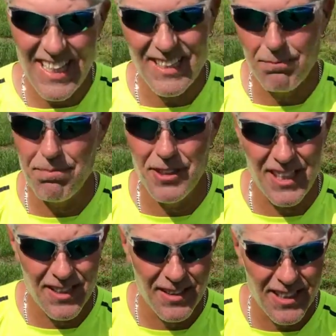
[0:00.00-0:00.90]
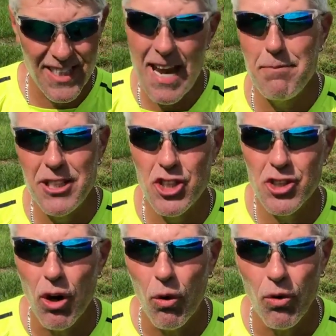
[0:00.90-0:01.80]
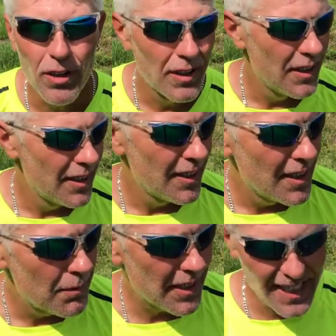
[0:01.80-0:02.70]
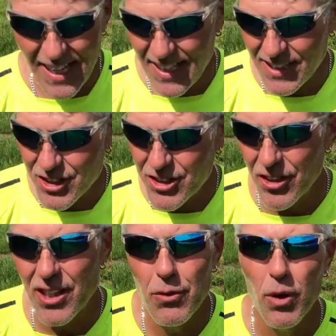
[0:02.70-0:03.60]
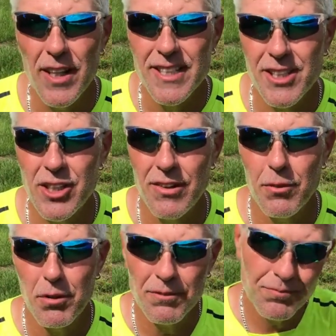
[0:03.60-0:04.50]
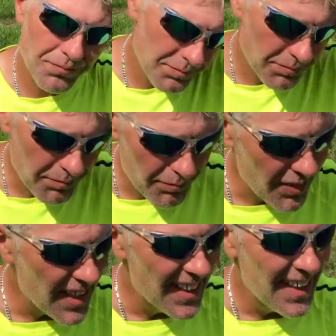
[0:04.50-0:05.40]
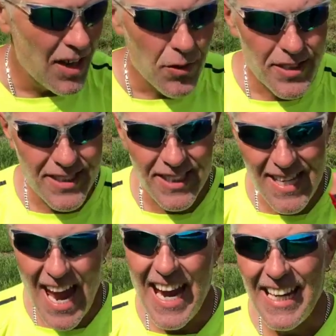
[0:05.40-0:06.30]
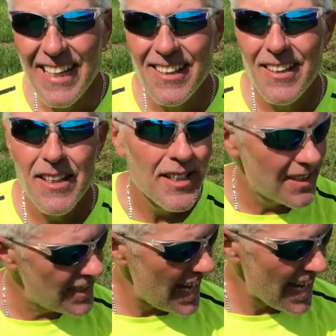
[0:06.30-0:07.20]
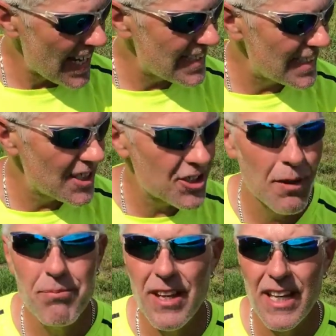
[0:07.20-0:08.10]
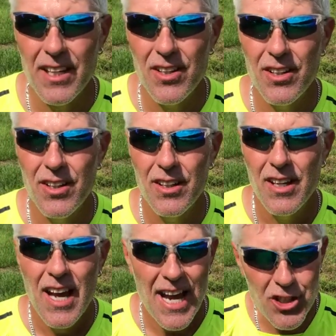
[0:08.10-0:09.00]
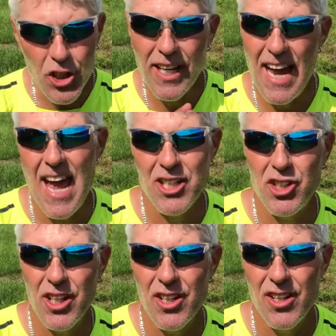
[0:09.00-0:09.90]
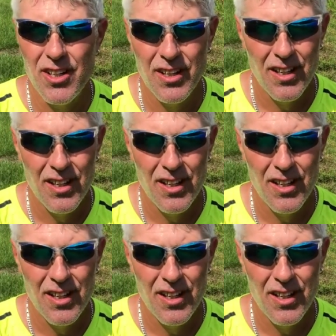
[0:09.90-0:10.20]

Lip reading: It's an ambitious goal, but it's certainly one that's achievable. Today I did something. I took an action.